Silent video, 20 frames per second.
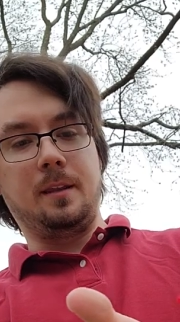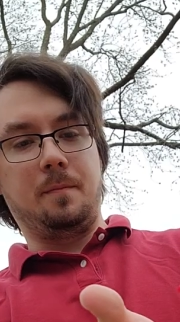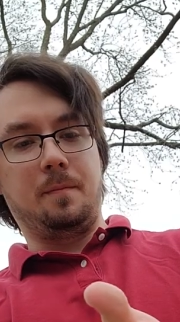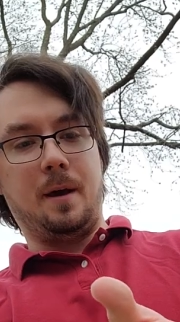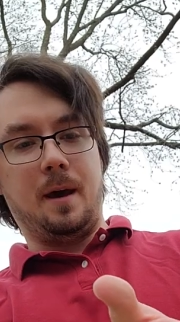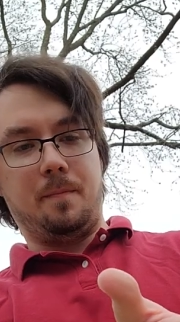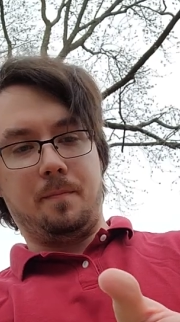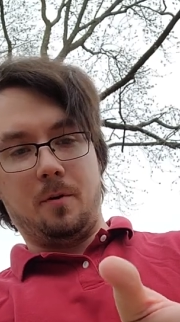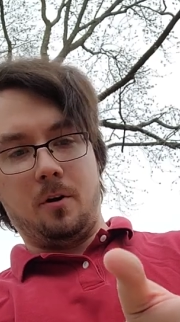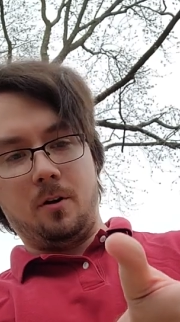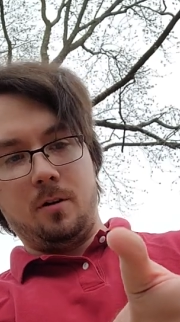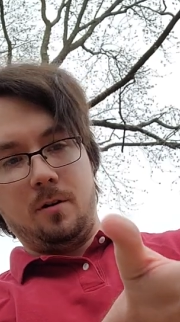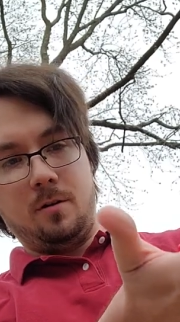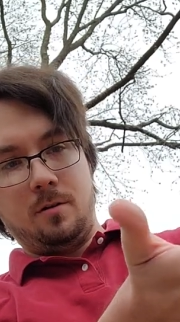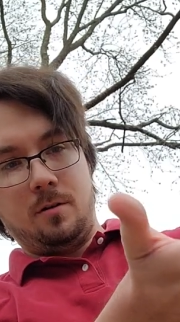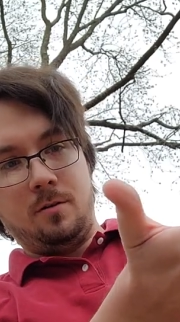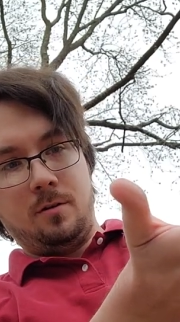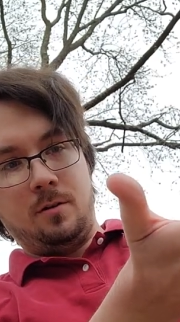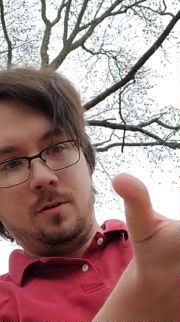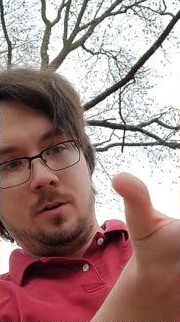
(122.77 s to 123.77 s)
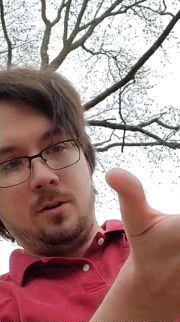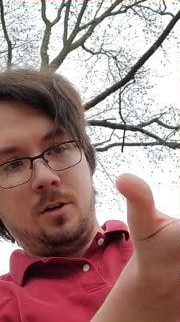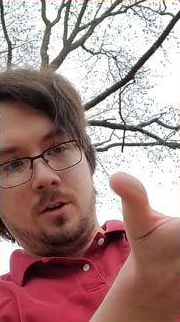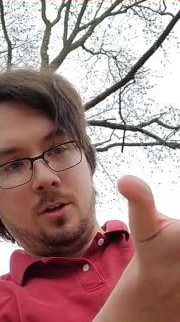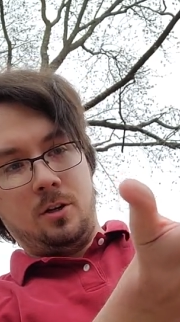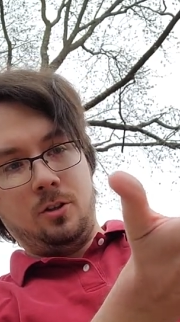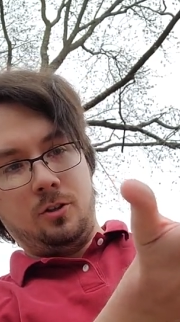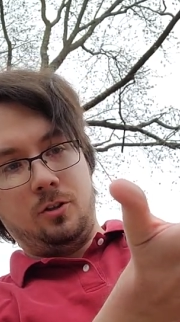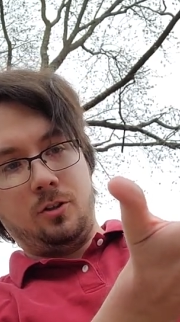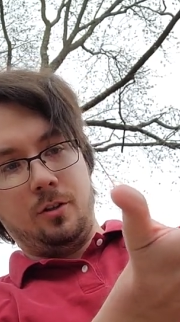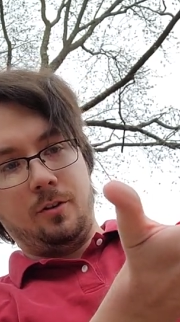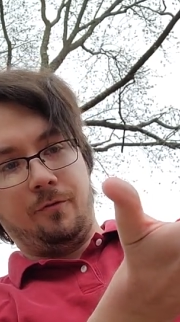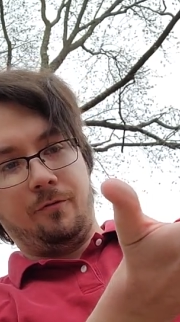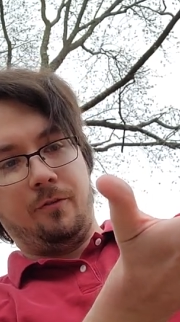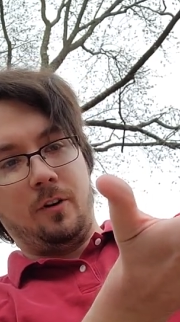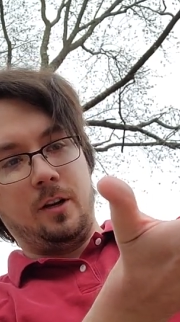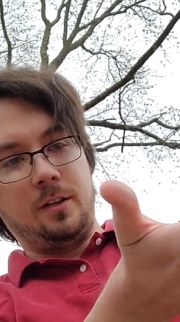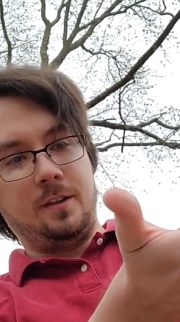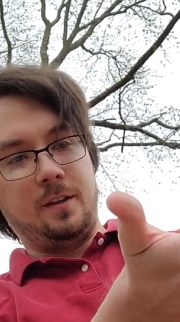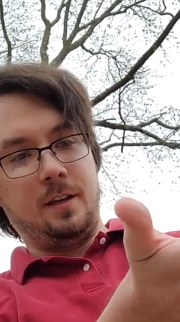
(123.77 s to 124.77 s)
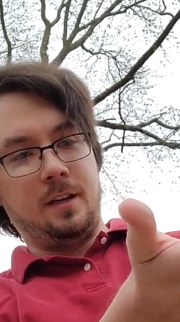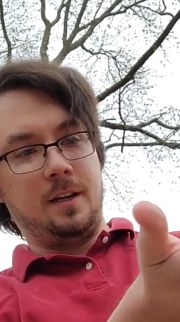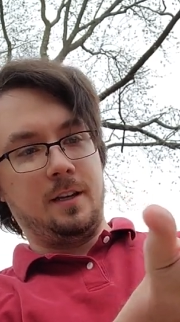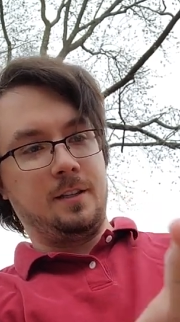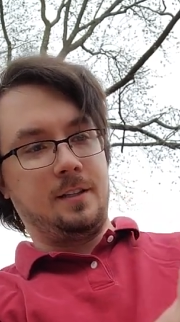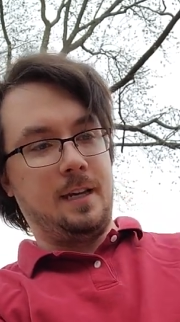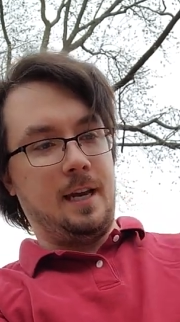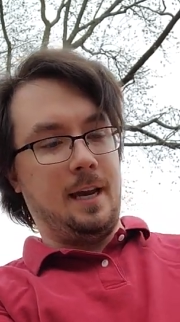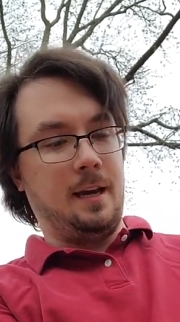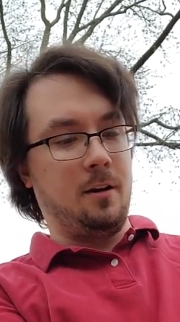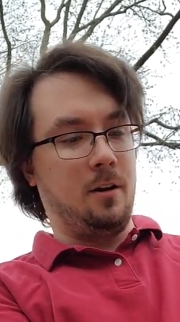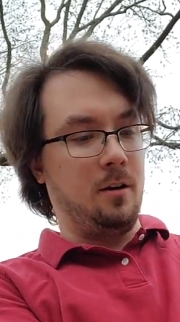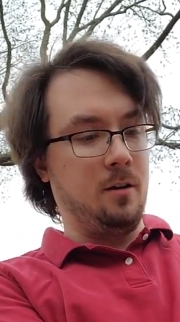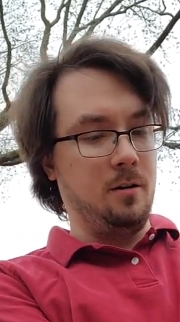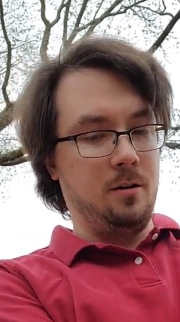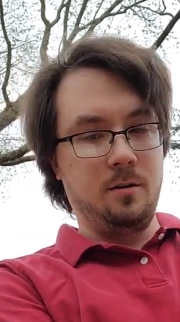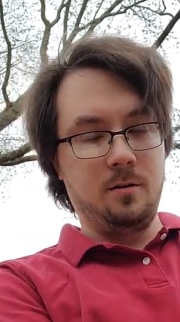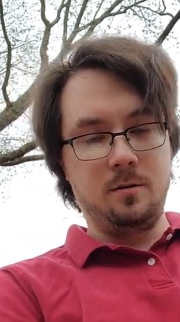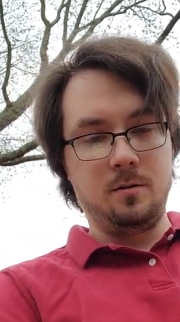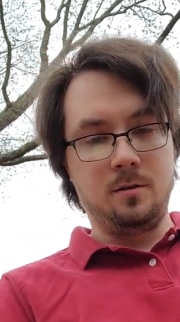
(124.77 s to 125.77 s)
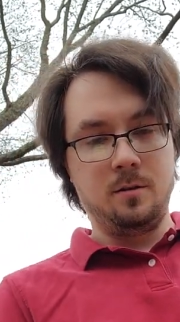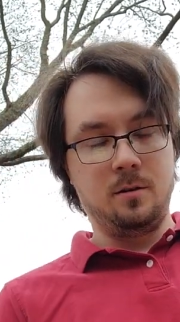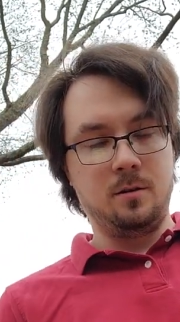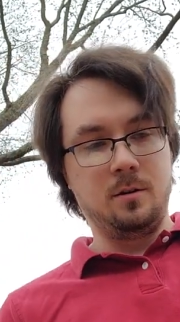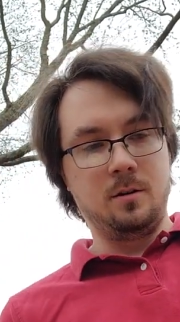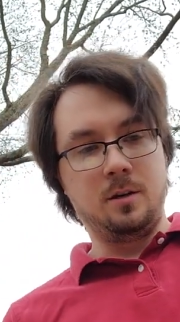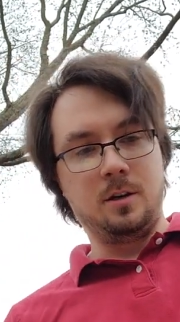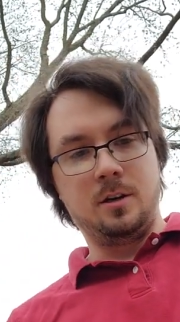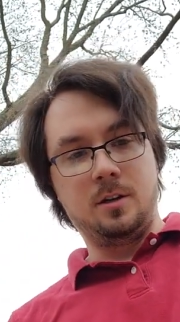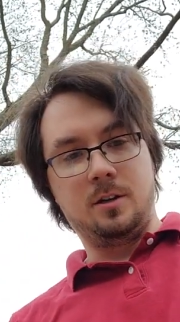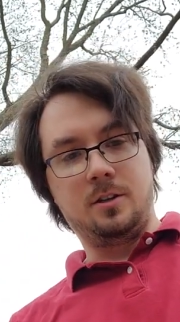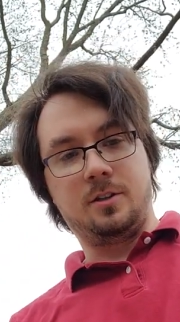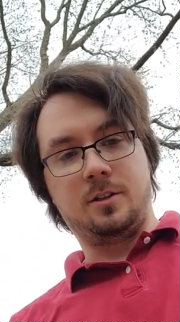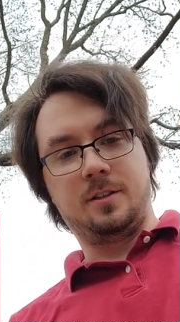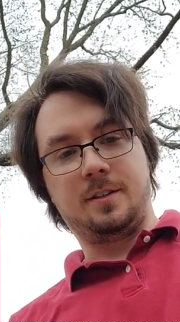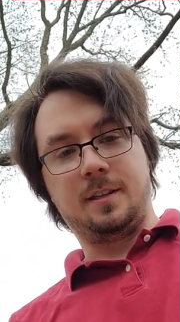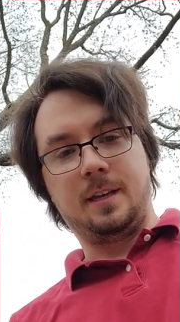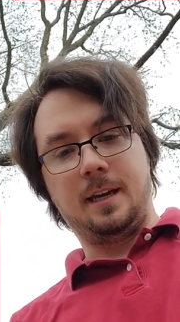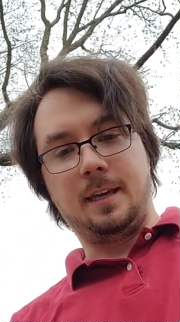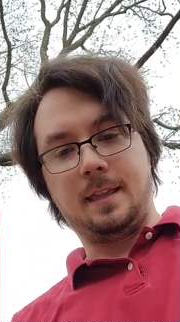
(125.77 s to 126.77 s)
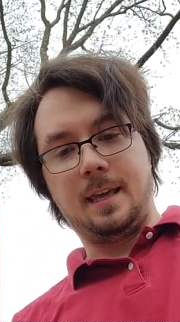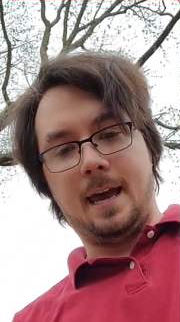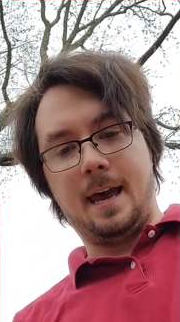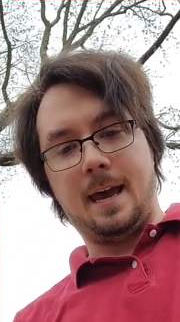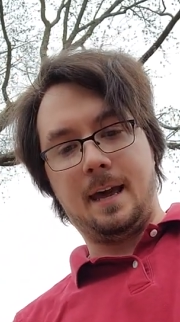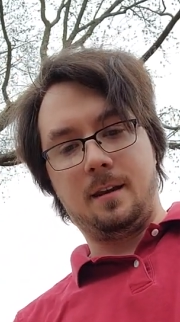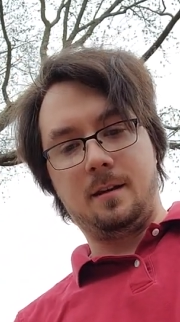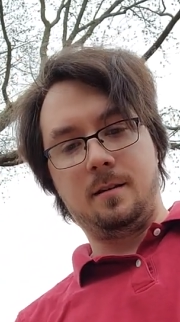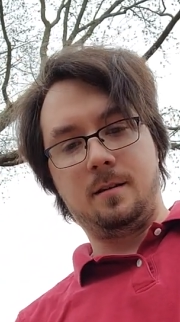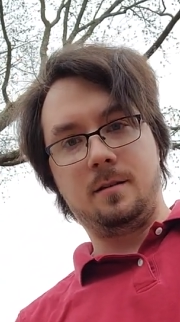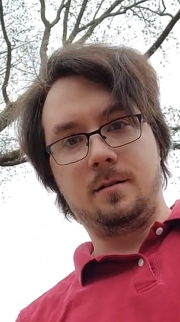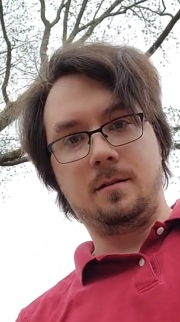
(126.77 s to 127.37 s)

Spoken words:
the pepper to the front of the container, just like that,